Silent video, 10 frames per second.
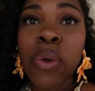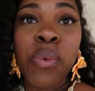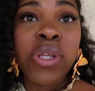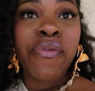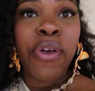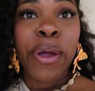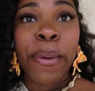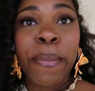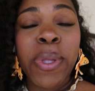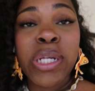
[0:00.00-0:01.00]
was
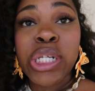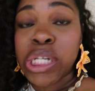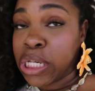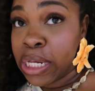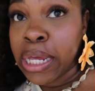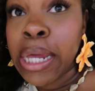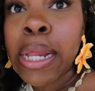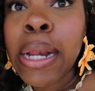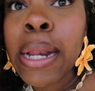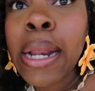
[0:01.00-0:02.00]
from
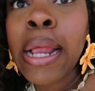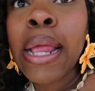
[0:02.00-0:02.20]
Shein,